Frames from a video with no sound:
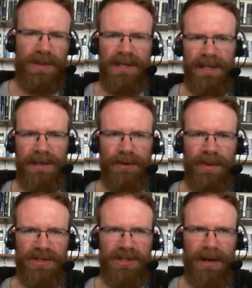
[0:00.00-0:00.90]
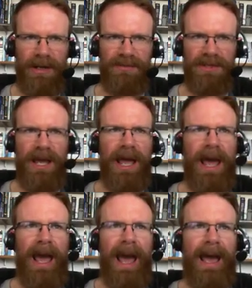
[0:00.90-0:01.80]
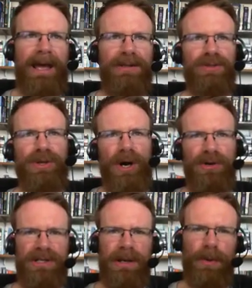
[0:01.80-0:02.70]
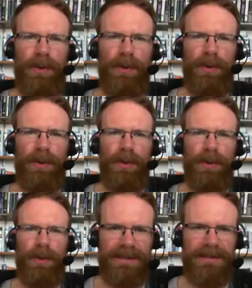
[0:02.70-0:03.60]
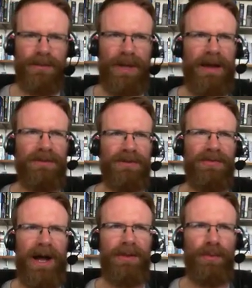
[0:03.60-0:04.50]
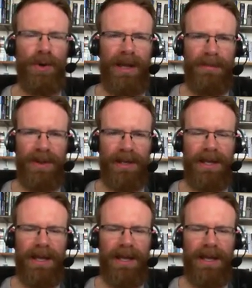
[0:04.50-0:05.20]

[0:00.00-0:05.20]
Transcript: And to understand what we mean by that, we have to define the word epic. And you may have had uh, a